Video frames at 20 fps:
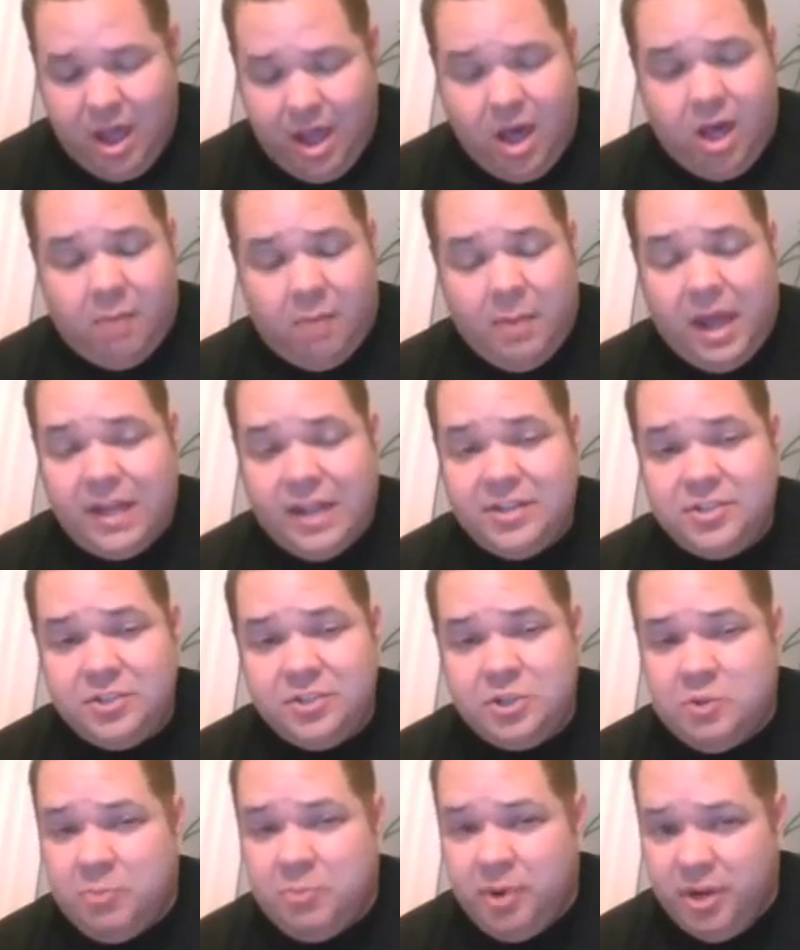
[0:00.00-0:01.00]
I
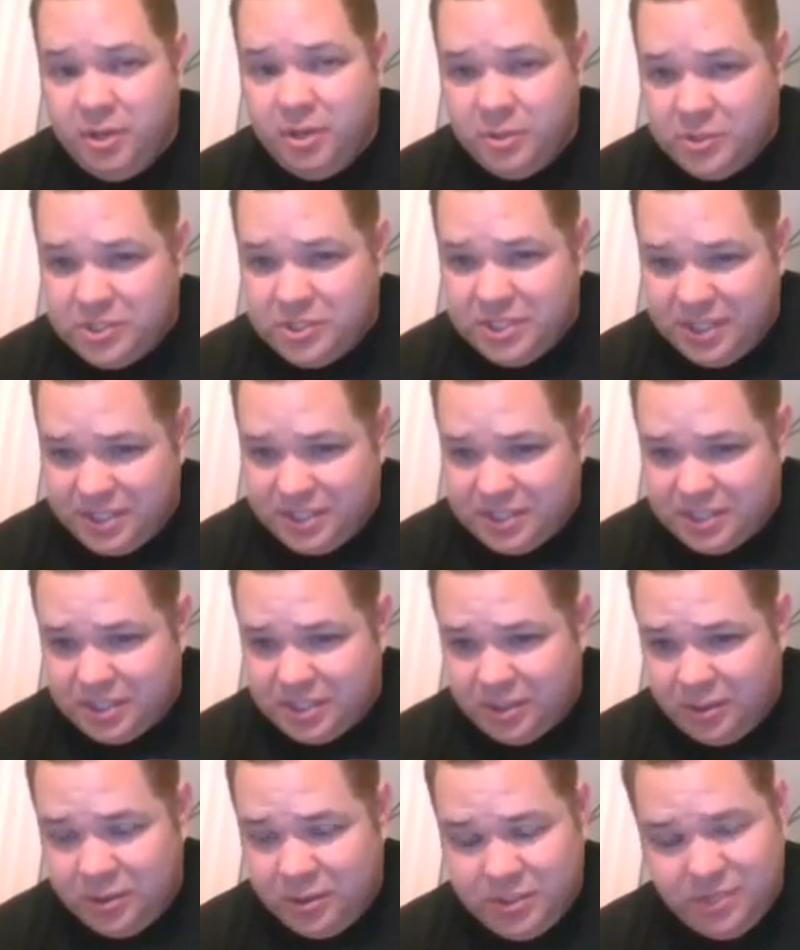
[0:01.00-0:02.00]
do post
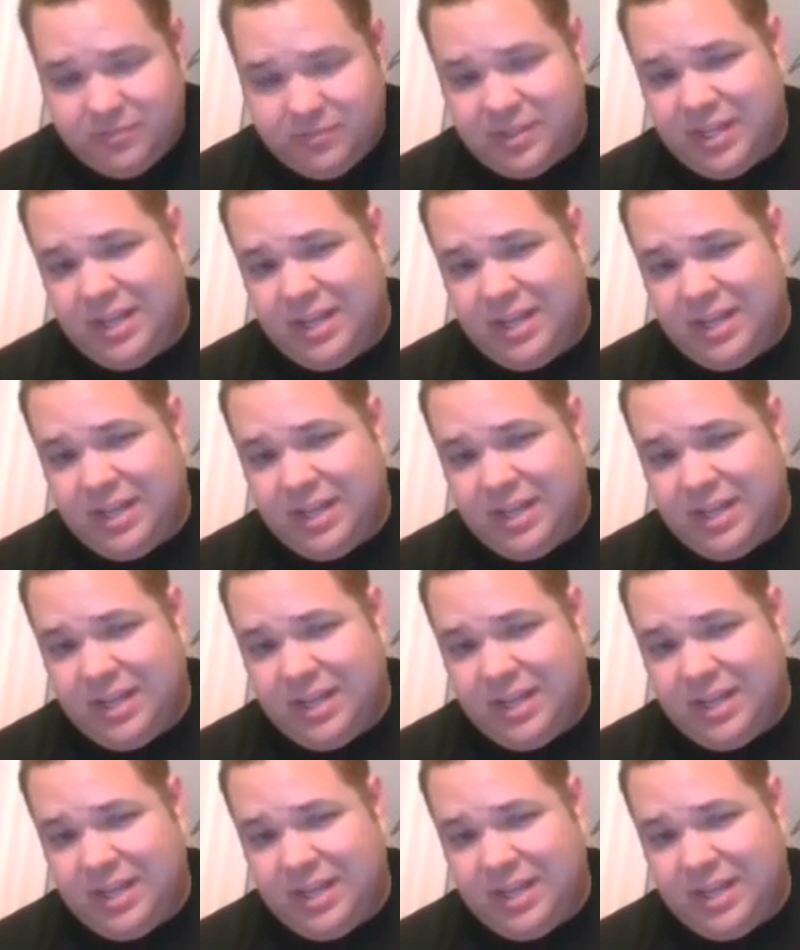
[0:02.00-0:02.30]
exclusive